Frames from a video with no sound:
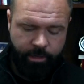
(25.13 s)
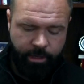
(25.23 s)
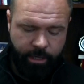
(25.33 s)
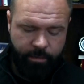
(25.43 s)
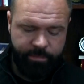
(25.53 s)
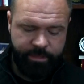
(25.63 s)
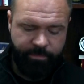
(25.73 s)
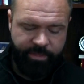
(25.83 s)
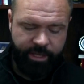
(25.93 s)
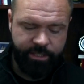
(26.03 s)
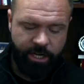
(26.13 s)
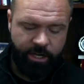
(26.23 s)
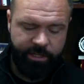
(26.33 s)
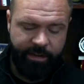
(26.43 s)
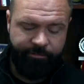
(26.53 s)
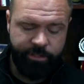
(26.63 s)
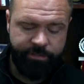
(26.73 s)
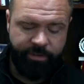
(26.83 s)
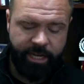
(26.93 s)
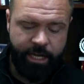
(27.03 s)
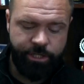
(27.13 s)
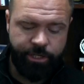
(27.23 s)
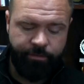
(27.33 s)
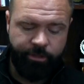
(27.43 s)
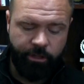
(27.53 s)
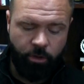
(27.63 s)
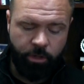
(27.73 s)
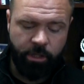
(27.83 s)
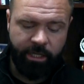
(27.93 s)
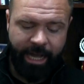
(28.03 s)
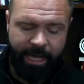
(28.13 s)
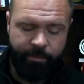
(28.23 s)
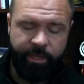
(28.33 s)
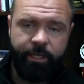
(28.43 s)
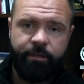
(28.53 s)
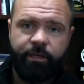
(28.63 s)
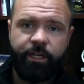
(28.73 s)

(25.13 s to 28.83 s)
Some things are diversification of the local economy,